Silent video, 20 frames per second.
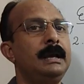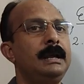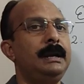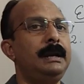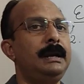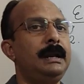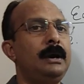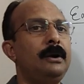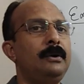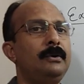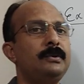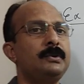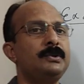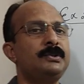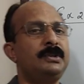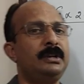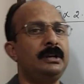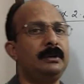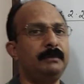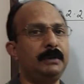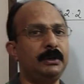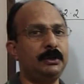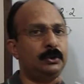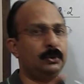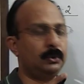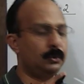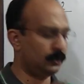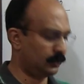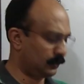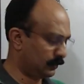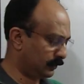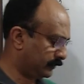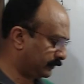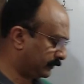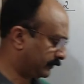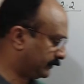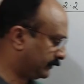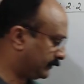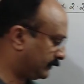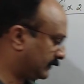Now question number 2.
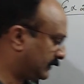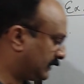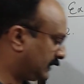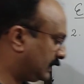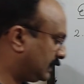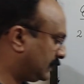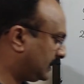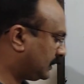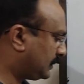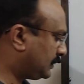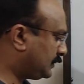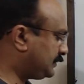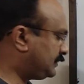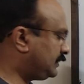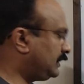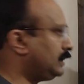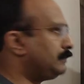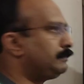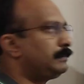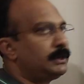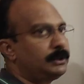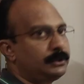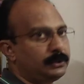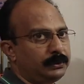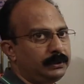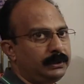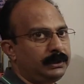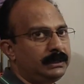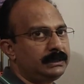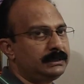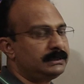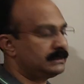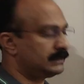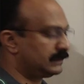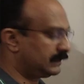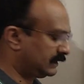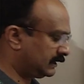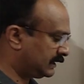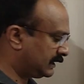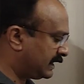Question number 2
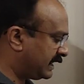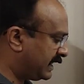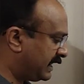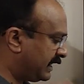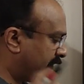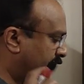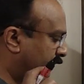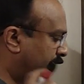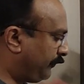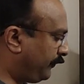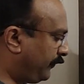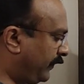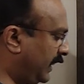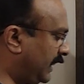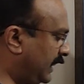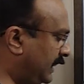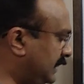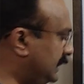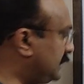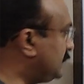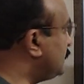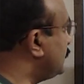is find